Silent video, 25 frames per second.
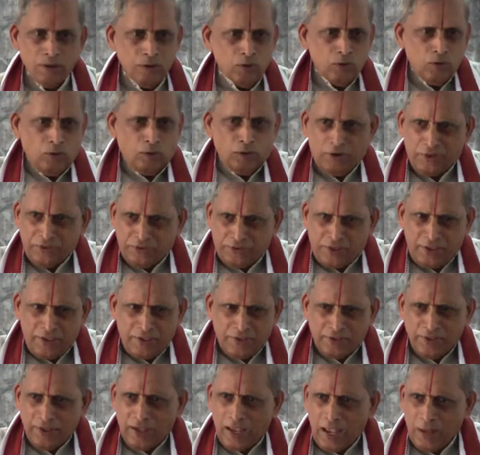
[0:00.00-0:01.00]
No
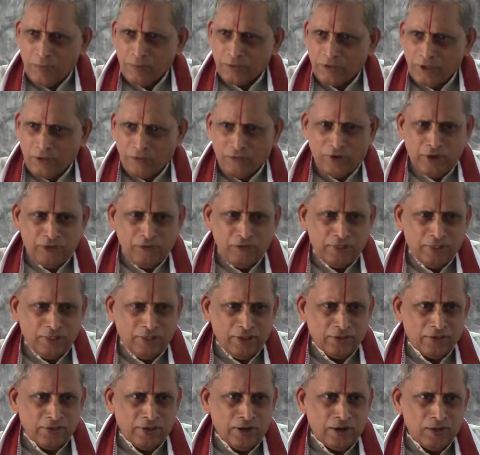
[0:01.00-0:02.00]
disease? I am suffering with
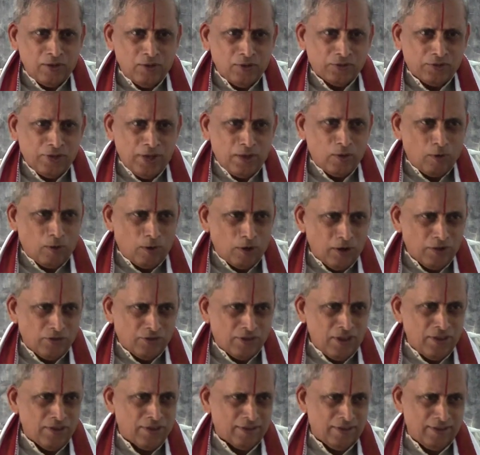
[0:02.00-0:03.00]
this, and you say no
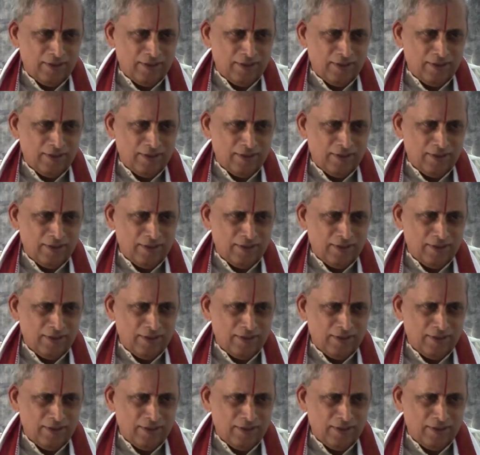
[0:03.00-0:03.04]
disease?